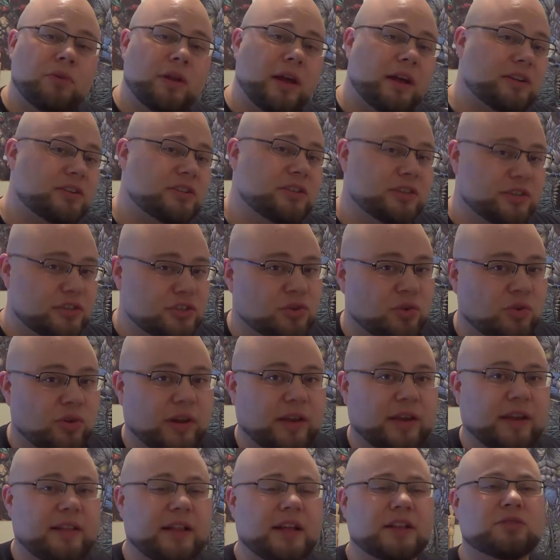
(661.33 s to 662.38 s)
actually enjoy,
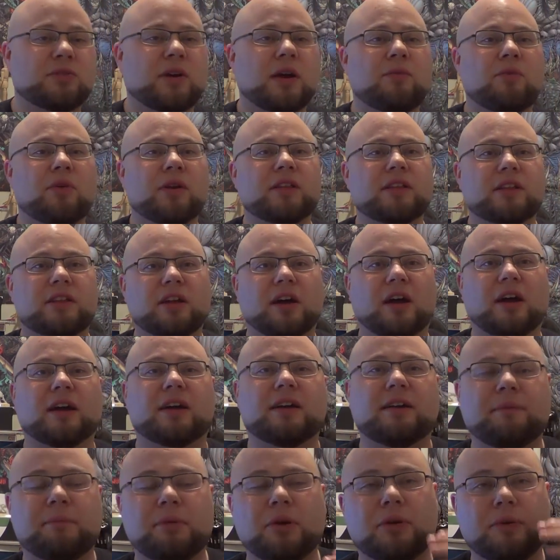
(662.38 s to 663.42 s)
and that's why I wanted to
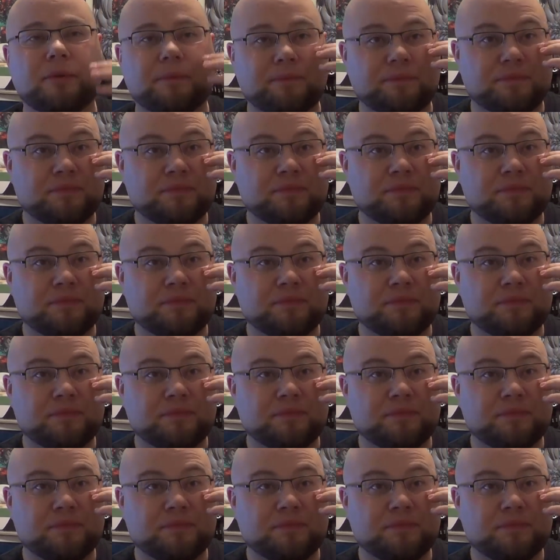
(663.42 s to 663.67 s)
talk about